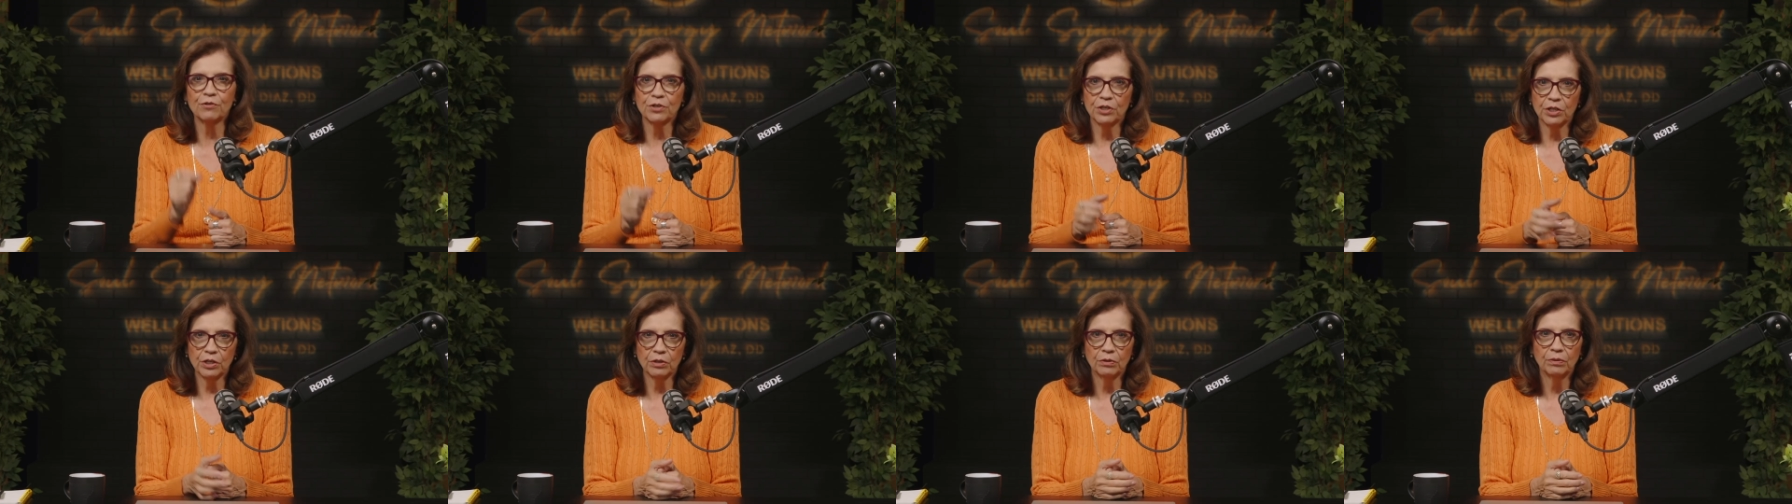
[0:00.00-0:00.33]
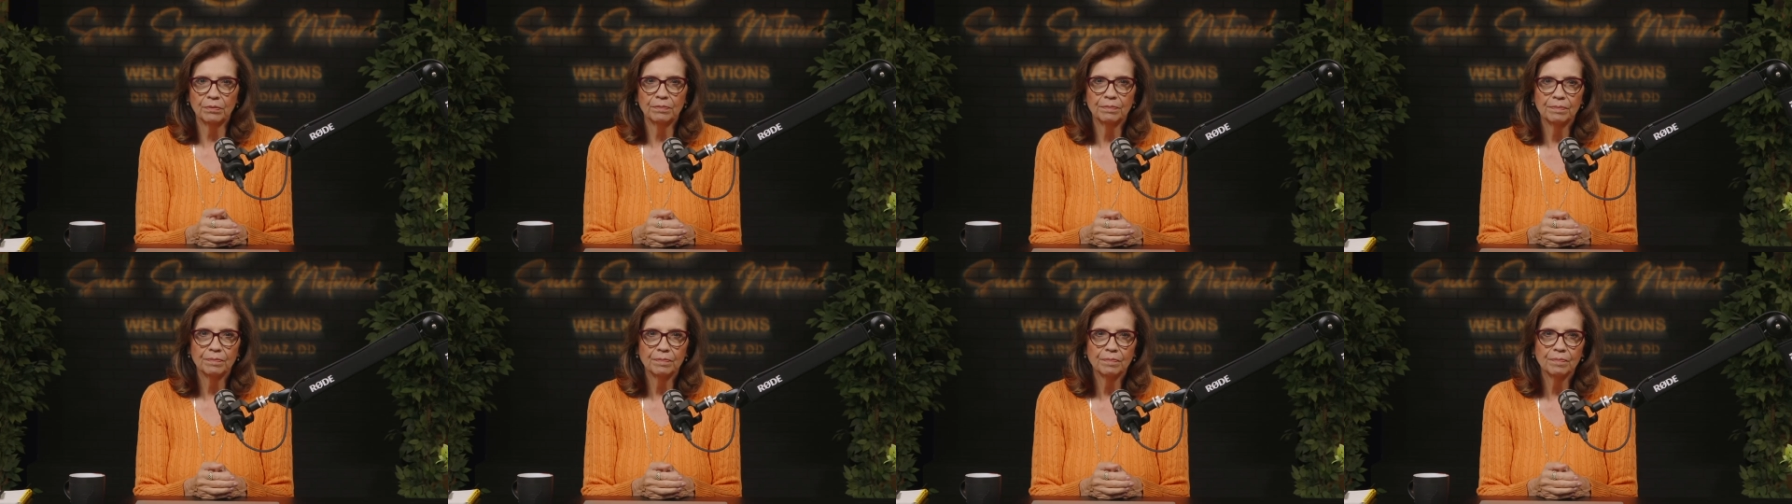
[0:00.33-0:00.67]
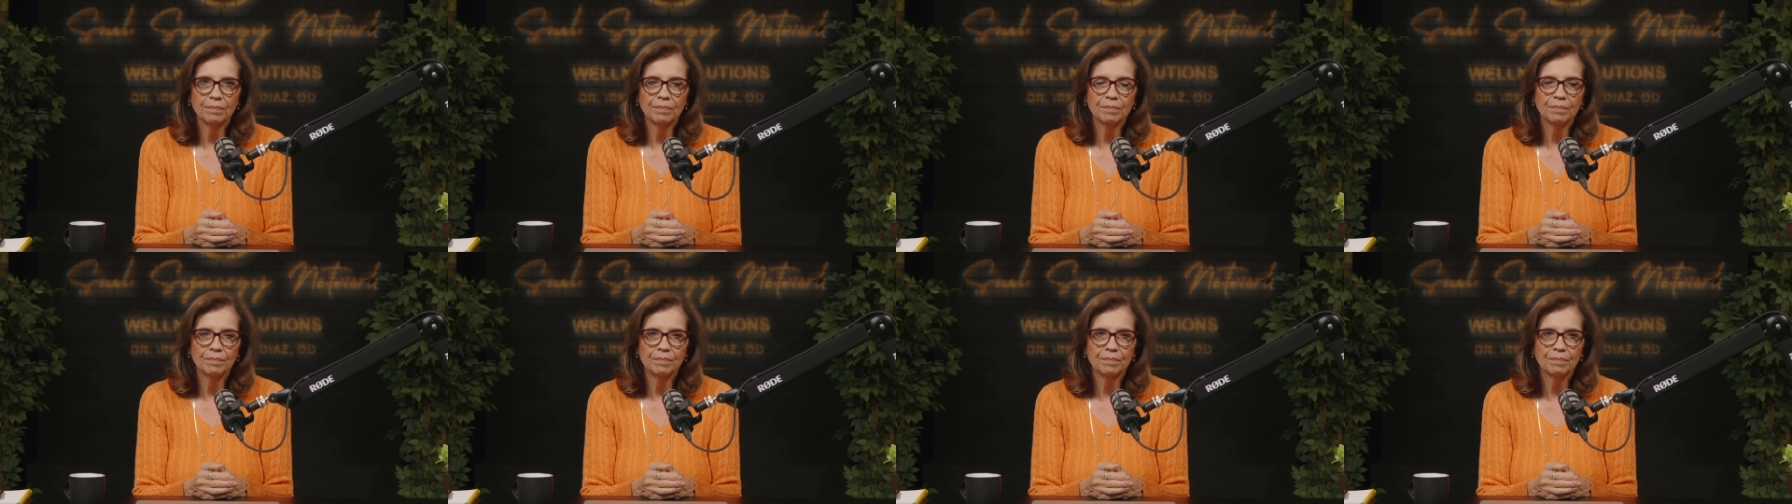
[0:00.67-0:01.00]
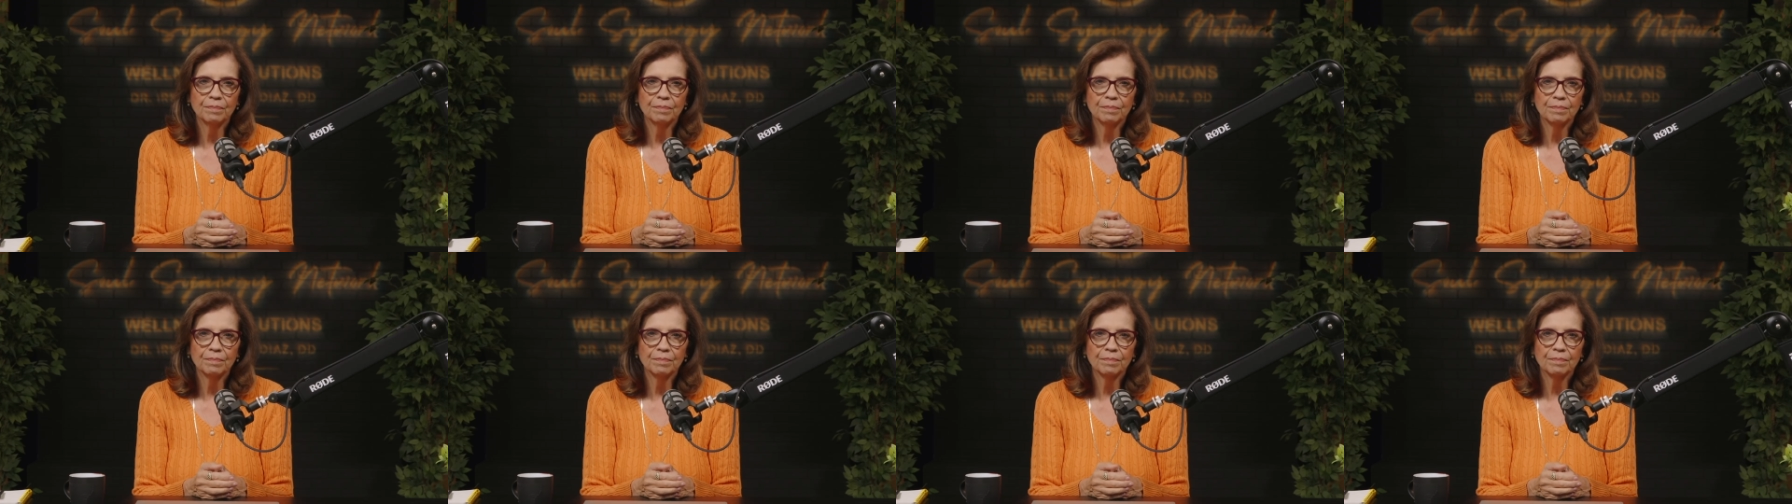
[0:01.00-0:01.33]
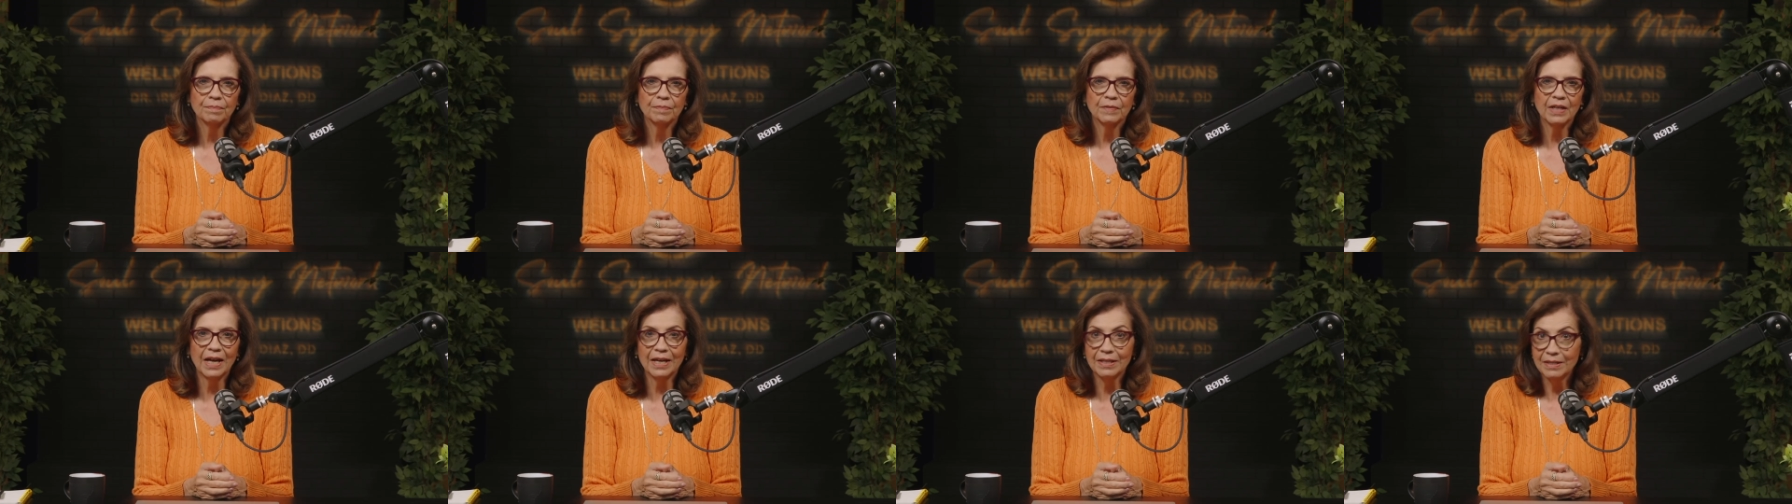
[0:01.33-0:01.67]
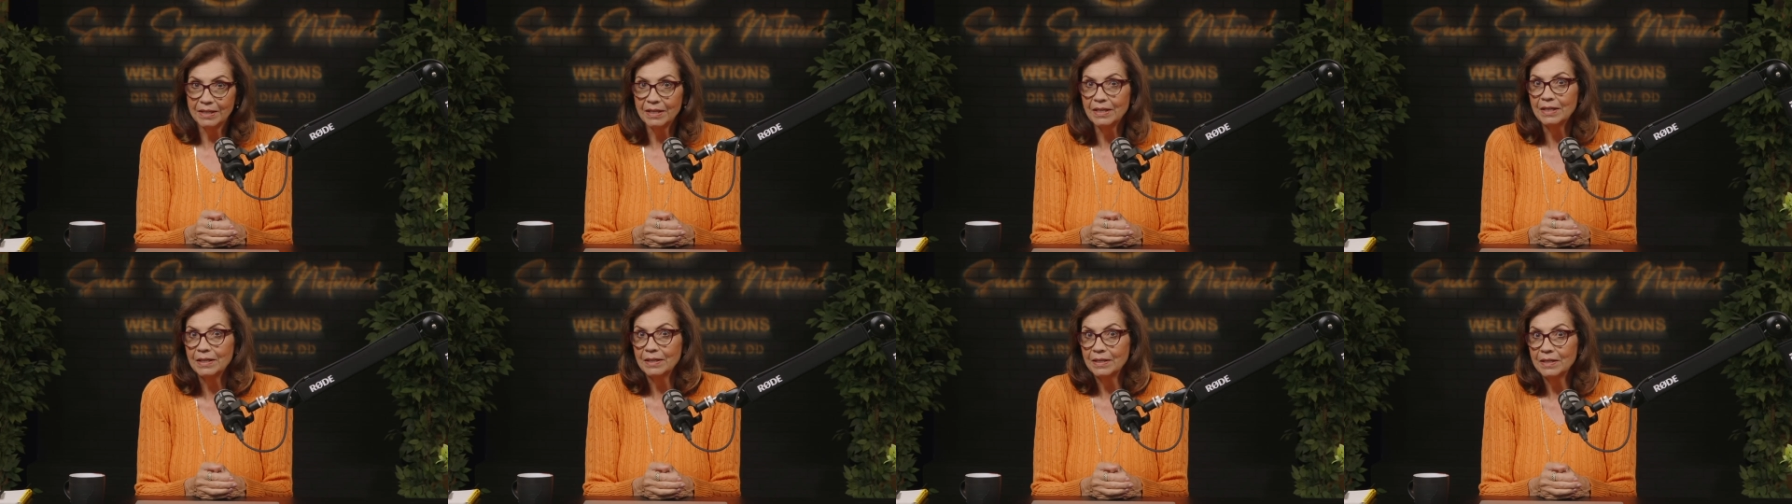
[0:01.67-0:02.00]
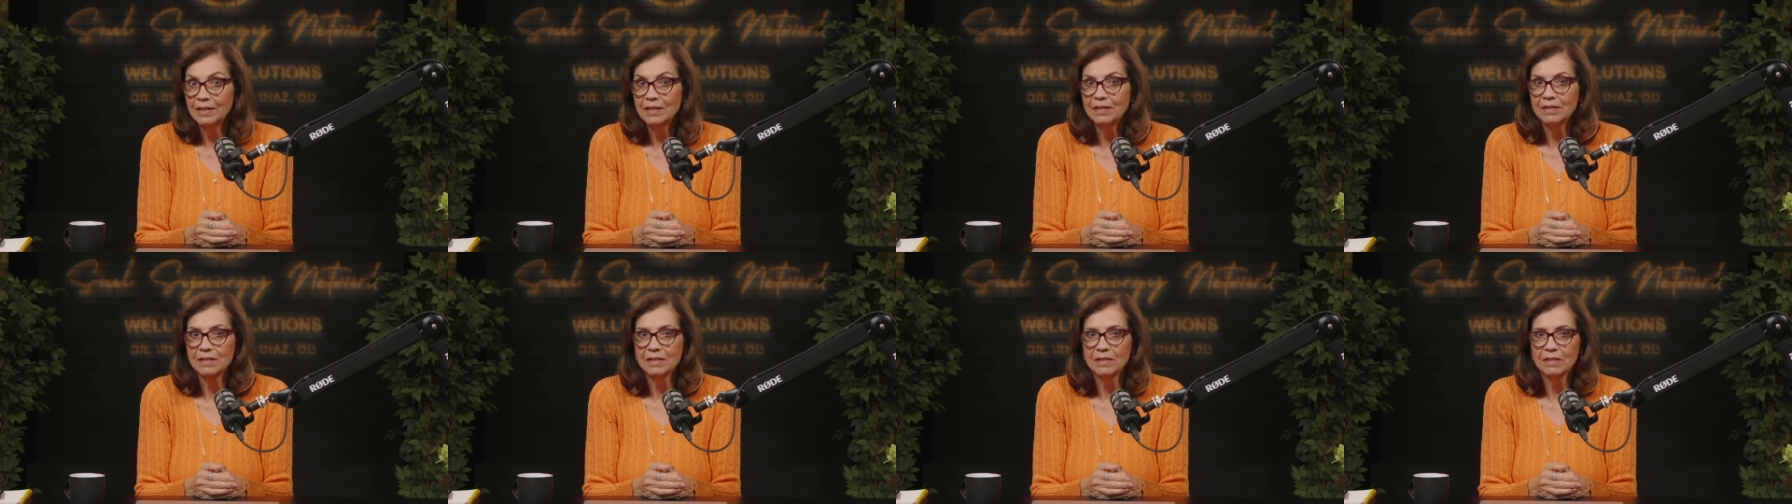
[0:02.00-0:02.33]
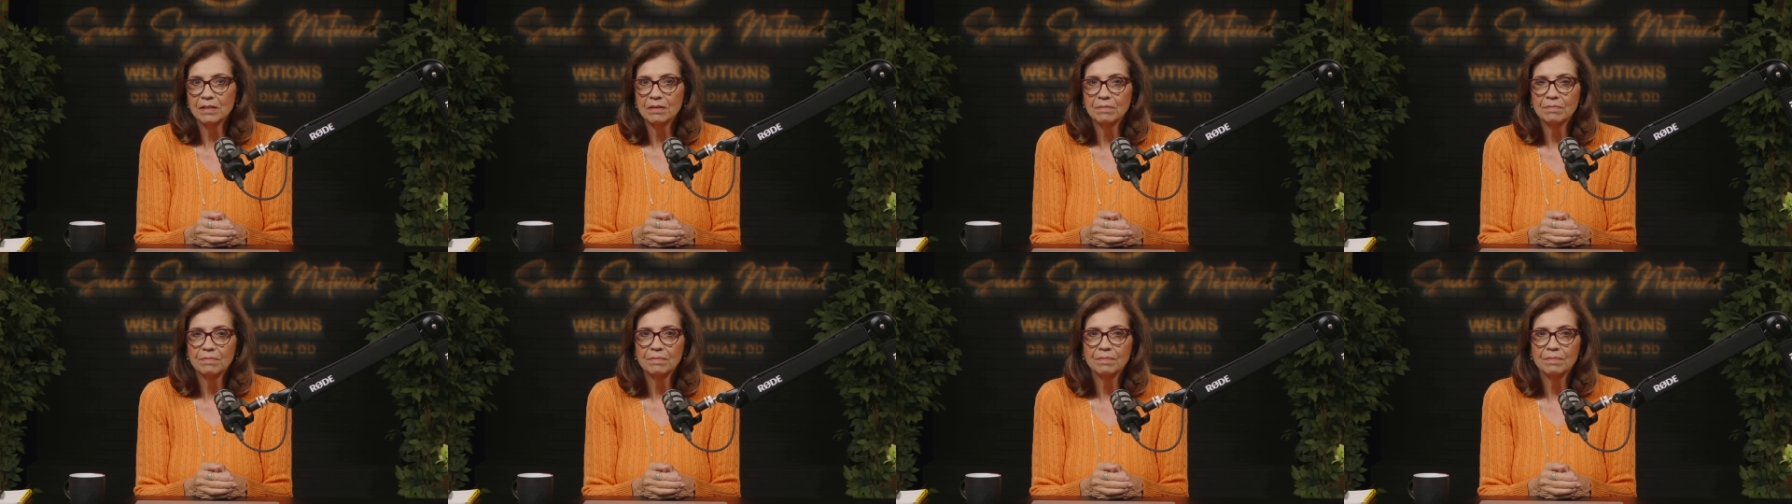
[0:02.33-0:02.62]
you? I think it is.